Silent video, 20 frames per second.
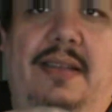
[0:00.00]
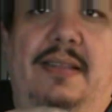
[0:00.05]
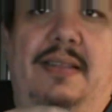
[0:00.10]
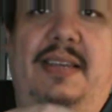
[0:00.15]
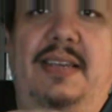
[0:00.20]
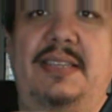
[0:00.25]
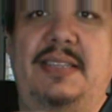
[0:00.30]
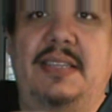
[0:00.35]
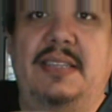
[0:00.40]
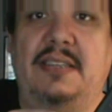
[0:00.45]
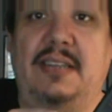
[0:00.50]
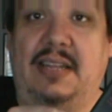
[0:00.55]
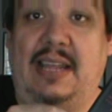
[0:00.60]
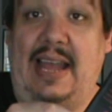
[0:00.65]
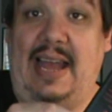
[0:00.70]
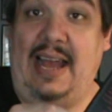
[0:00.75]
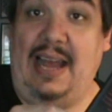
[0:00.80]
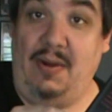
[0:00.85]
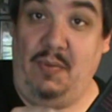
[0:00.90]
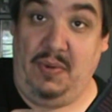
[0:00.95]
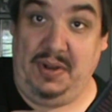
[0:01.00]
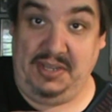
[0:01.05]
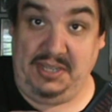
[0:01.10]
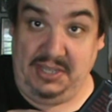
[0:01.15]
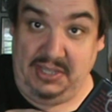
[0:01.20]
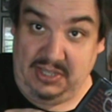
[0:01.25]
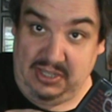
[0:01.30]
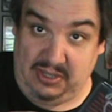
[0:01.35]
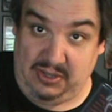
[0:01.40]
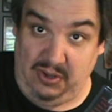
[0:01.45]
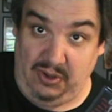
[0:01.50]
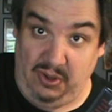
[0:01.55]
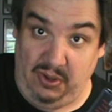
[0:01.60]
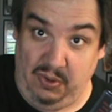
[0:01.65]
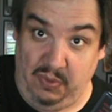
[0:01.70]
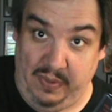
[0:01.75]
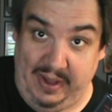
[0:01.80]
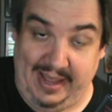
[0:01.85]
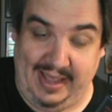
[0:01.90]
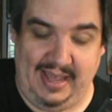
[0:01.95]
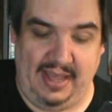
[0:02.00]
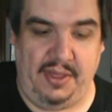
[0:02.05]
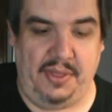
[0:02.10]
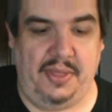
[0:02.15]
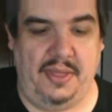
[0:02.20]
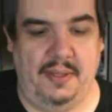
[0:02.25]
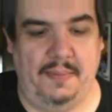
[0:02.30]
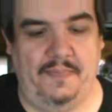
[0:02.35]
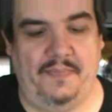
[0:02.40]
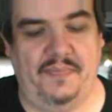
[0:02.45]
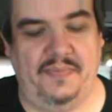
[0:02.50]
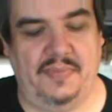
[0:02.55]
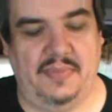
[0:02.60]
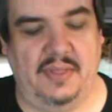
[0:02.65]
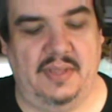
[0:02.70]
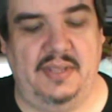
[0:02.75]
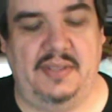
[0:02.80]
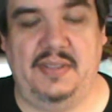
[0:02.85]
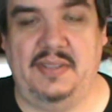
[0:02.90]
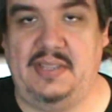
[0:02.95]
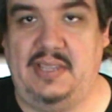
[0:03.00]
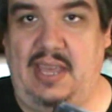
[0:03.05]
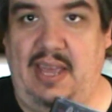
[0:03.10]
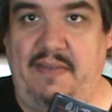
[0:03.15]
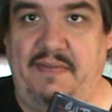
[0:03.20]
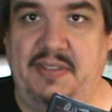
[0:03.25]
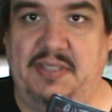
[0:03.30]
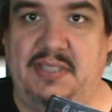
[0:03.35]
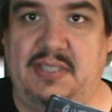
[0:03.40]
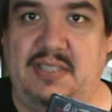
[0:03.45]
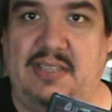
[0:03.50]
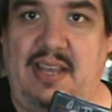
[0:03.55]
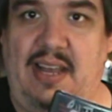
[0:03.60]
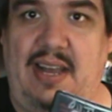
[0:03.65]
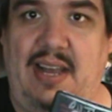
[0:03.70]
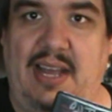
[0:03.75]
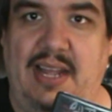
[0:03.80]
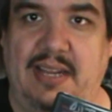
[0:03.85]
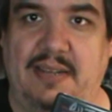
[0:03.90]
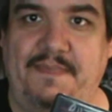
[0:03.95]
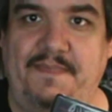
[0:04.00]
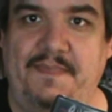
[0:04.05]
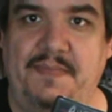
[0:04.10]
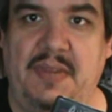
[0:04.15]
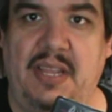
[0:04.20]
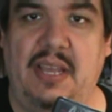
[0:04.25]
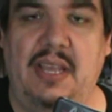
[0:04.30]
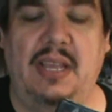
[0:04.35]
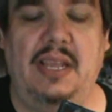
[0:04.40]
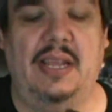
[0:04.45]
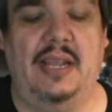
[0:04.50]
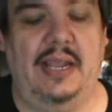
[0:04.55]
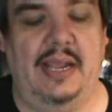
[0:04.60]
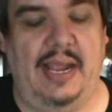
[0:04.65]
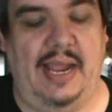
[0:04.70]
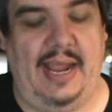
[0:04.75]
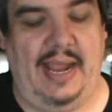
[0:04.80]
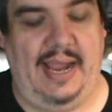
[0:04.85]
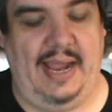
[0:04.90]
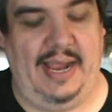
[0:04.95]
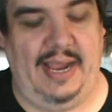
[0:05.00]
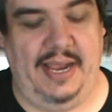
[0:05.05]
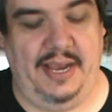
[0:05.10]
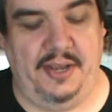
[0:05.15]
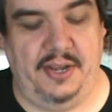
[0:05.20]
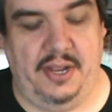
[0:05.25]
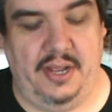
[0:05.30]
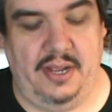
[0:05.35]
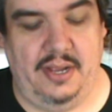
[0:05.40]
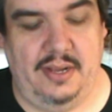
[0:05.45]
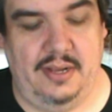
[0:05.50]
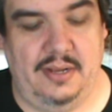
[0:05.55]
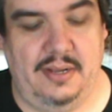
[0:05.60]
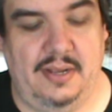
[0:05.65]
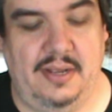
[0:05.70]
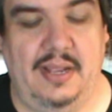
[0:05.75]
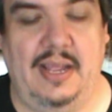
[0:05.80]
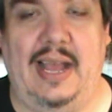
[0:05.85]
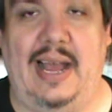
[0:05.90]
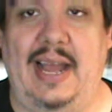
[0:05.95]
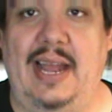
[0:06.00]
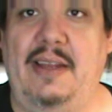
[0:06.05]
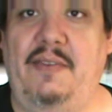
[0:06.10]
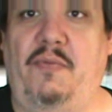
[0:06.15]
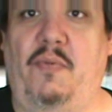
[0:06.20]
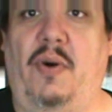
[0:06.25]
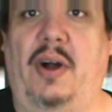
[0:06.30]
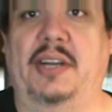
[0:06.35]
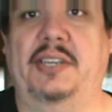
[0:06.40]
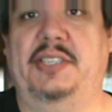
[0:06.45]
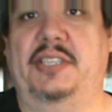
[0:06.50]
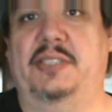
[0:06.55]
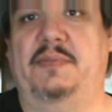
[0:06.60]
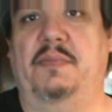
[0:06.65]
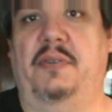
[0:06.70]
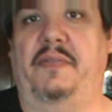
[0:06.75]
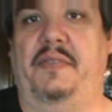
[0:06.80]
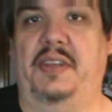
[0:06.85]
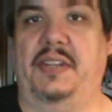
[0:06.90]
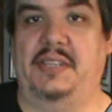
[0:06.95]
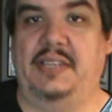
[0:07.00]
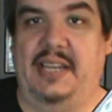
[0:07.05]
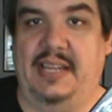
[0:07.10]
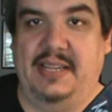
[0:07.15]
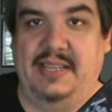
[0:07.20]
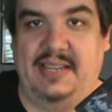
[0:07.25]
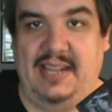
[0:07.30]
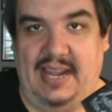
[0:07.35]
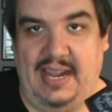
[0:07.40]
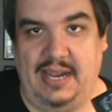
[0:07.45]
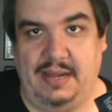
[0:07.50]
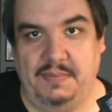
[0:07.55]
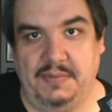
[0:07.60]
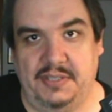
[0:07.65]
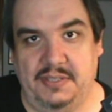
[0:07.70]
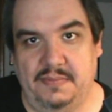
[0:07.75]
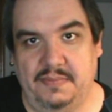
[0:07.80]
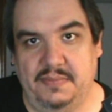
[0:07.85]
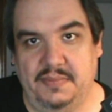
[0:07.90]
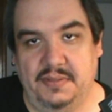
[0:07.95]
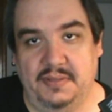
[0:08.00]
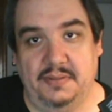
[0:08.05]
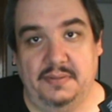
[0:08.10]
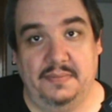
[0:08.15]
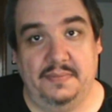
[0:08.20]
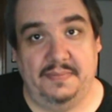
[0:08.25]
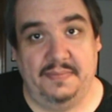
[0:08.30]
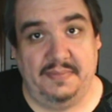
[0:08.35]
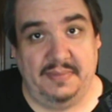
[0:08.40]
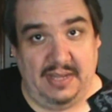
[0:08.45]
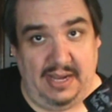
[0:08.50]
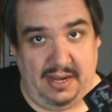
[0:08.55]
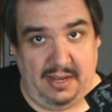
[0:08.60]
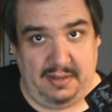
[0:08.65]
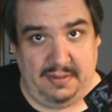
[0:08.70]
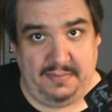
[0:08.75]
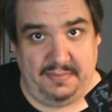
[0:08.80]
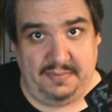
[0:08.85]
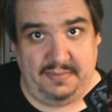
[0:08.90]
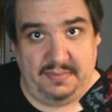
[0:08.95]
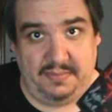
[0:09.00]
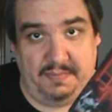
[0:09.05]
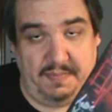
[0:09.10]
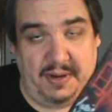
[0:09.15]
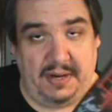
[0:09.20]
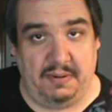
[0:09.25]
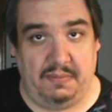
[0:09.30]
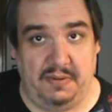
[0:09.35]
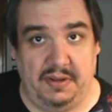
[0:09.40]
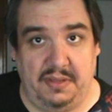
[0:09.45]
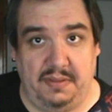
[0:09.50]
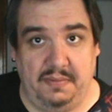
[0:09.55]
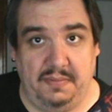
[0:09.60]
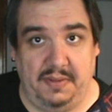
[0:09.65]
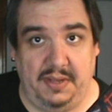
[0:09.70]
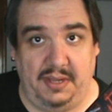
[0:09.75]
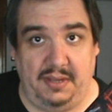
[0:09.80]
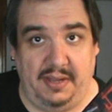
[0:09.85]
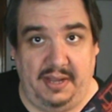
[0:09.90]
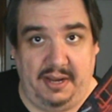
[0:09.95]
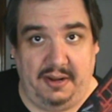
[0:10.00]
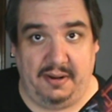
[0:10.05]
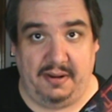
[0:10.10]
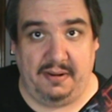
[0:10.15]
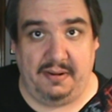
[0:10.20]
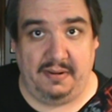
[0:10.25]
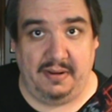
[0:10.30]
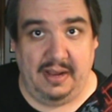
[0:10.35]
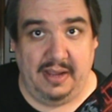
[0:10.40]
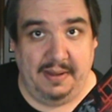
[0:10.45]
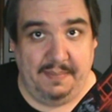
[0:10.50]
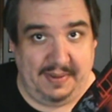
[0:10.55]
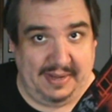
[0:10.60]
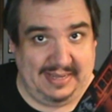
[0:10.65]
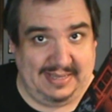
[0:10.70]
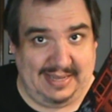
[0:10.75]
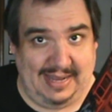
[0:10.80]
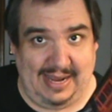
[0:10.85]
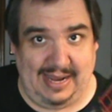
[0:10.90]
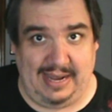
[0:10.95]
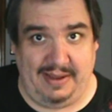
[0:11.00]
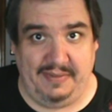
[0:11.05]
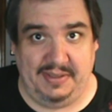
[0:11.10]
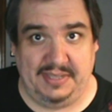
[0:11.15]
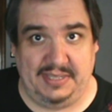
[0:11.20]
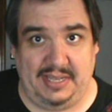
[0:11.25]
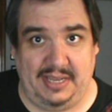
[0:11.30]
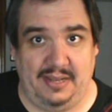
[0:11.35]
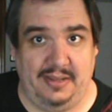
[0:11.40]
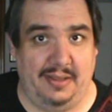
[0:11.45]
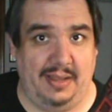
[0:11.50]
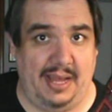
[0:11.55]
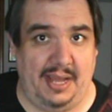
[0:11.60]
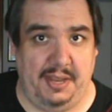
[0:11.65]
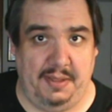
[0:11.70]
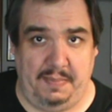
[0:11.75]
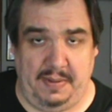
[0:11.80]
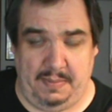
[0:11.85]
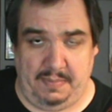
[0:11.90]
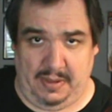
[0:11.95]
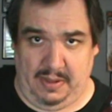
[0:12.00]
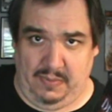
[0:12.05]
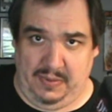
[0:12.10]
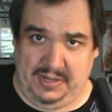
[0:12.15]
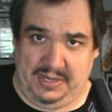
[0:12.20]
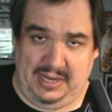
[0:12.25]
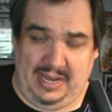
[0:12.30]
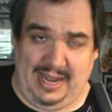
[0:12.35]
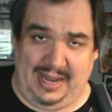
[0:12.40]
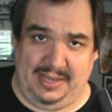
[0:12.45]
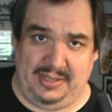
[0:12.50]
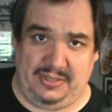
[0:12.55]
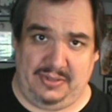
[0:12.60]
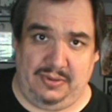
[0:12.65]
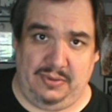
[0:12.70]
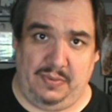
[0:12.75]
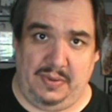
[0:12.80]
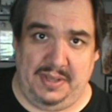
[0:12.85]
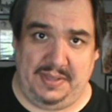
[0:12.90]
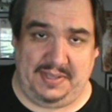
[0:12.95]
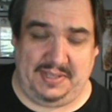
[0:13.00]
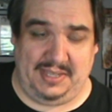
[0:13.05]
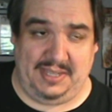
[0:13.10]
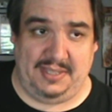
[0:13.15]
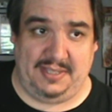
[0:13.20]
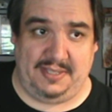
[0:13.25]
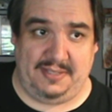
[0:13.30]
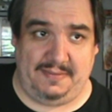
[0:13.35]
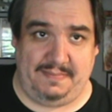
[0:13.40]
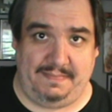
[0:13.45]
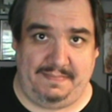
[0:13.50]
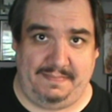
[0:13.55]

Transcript: This is a guy I went to school with. This is Kevin Scott. And I have watched this movie 10 times. Now, bear with me here, because I haven't seen a lot of the people I went to high school with since